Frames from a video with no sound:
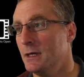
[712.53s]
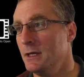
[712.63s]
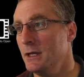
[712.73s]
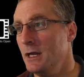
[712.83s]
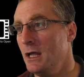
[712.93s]

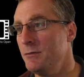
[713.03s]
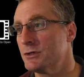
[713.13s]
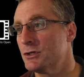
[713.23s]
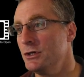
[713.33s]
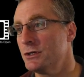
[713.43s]
The alignment's
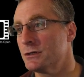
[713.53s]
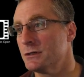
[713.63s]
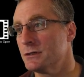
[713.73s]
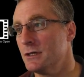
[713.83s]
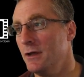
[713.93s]
good,
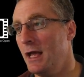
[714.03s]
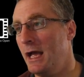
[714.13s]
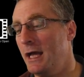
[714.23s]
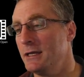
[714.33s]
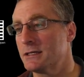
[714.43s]
so
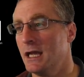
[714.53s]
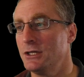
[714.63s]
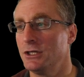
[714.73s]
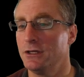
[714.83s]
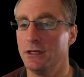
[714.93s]
hands
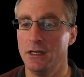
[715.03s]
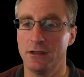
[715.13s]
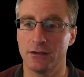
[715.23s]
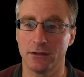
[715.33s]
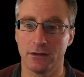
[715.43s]
catching underneath